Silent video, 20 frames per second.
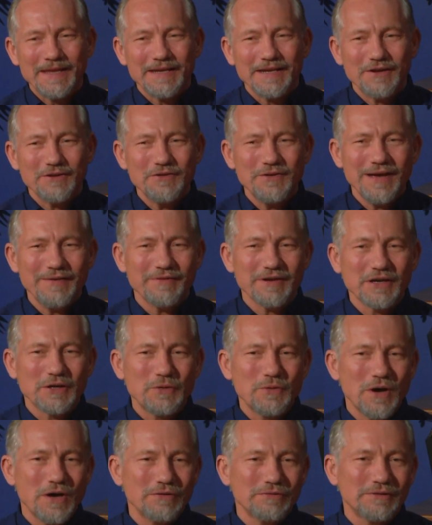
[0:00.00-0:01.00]
Now, you have a
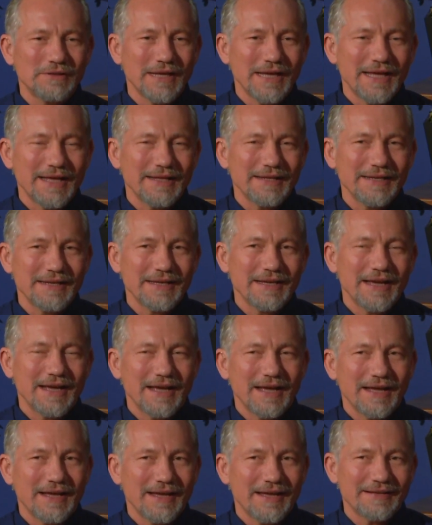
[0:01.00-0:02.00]
quote that
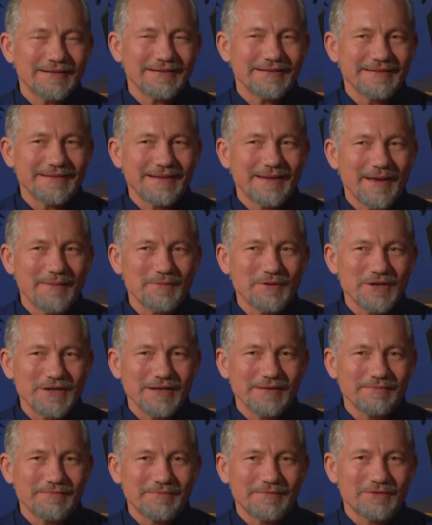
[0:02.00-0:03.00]
I'm going
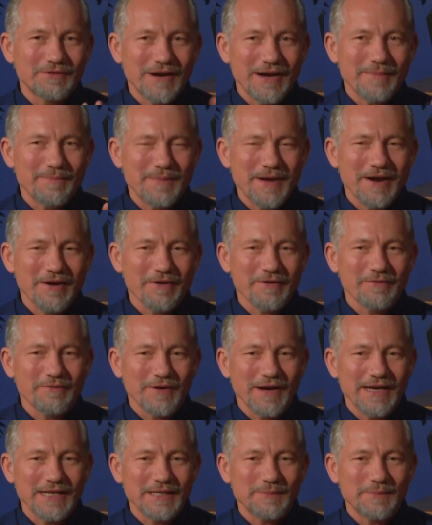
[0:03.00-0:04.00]
to try to
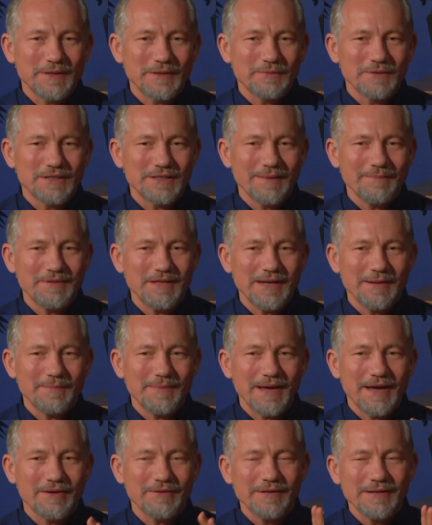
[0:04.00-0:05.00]
paraphrase, but it was something
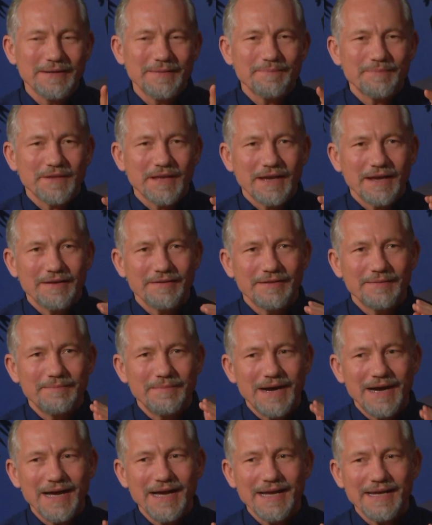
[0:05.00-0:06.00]
about how the
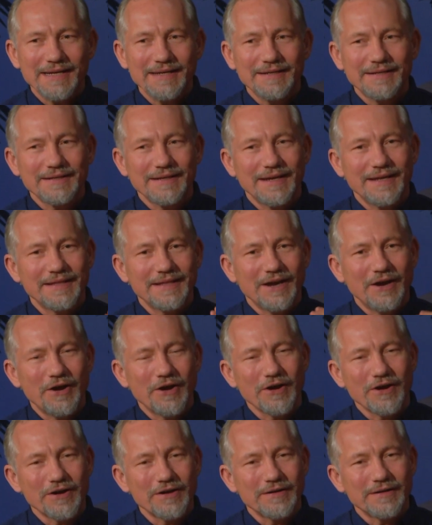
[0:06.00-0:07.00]
mind and the
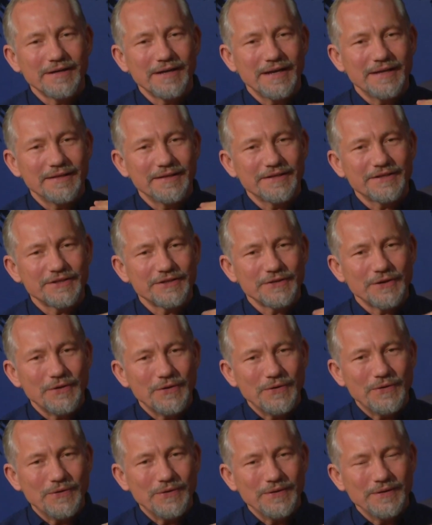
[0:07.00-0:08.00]
heart and the
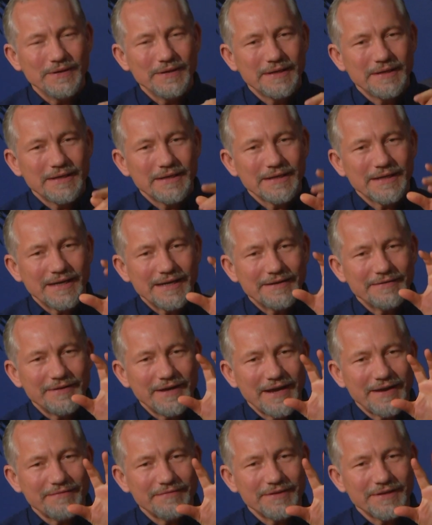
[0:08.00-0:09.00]
soul kind of
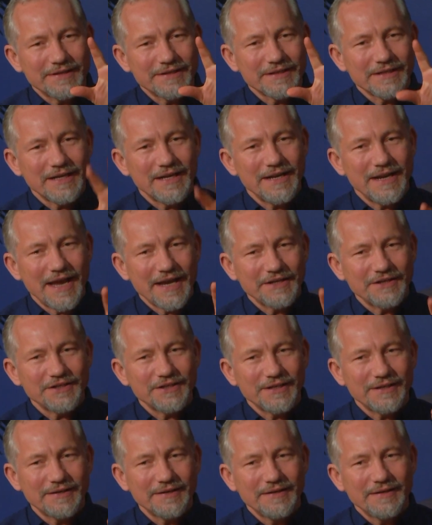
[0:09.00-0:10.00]
have this
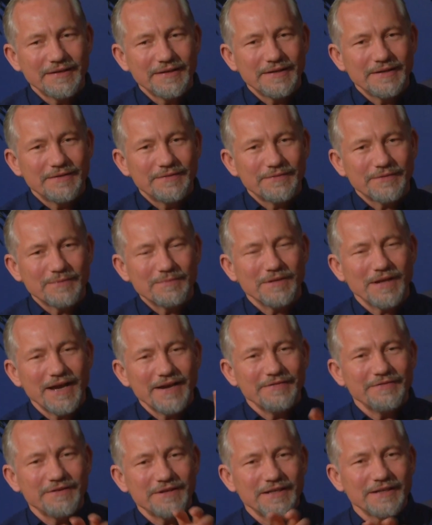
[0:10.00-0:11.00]
connection from
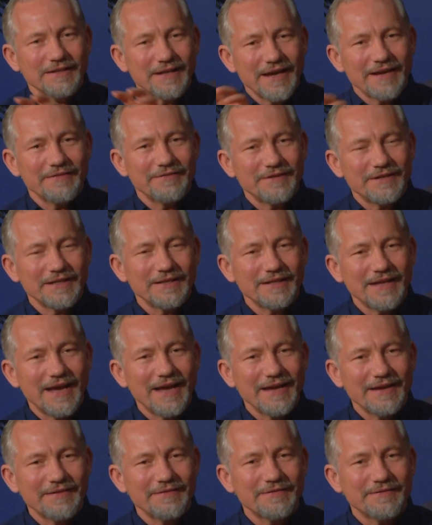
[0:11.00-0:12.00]
life to life to
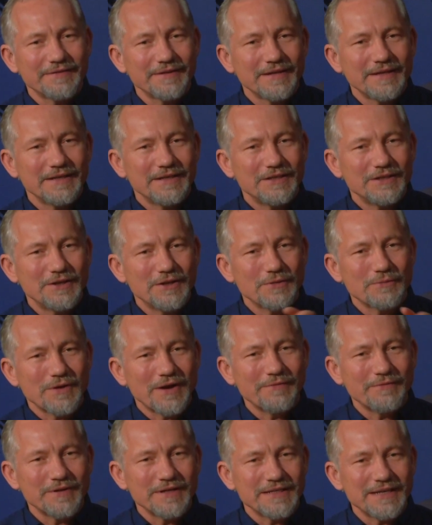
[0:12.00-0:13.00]
life. Do you know the
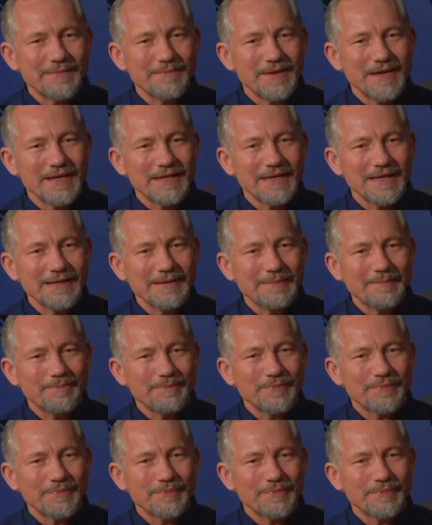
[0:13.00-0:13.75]
reference I'm making?